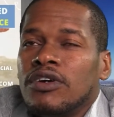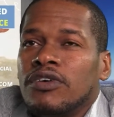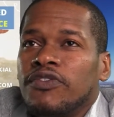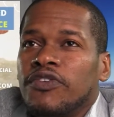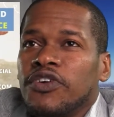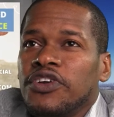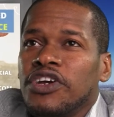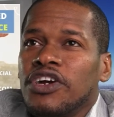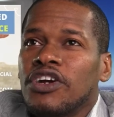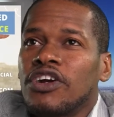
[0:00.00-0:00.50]

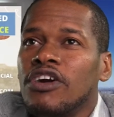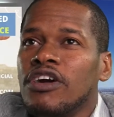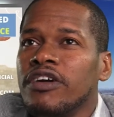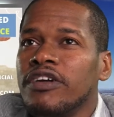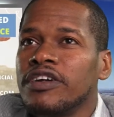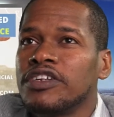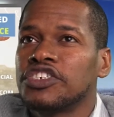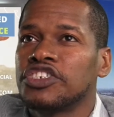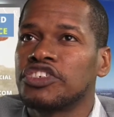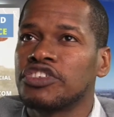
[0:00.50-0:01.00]
for your
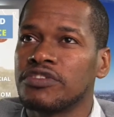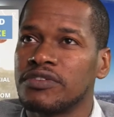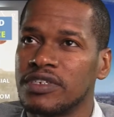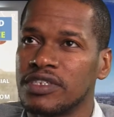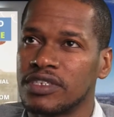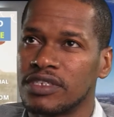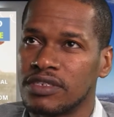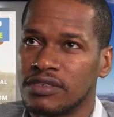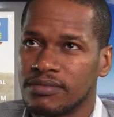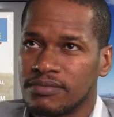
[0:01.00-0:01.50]
car
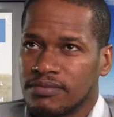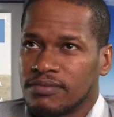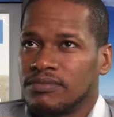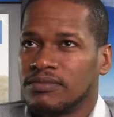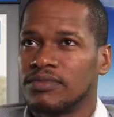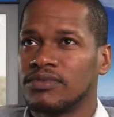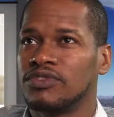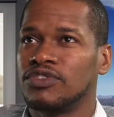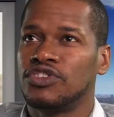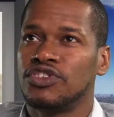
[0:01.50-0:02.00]
insurance,
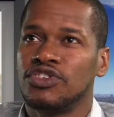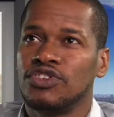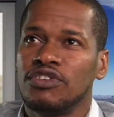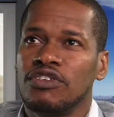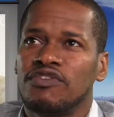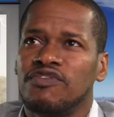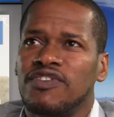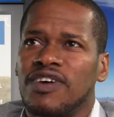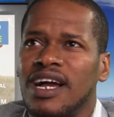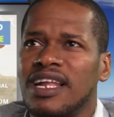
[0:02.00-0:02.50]
do
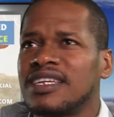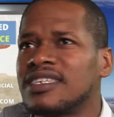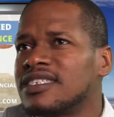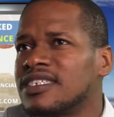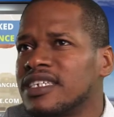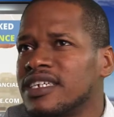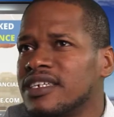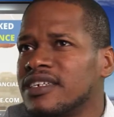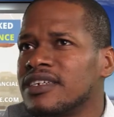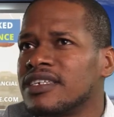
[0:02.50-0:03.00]
you
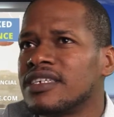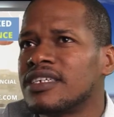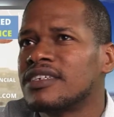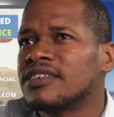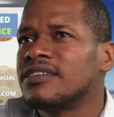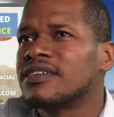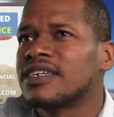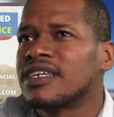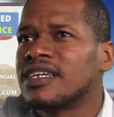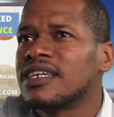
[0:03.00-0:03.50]
voluntarily
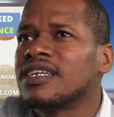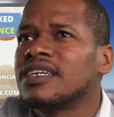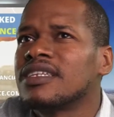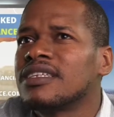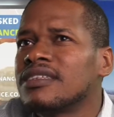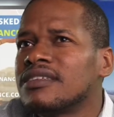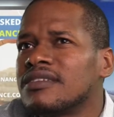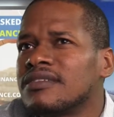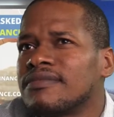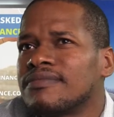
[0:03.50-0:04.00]
go get
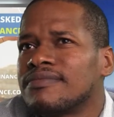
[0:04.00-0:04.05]
it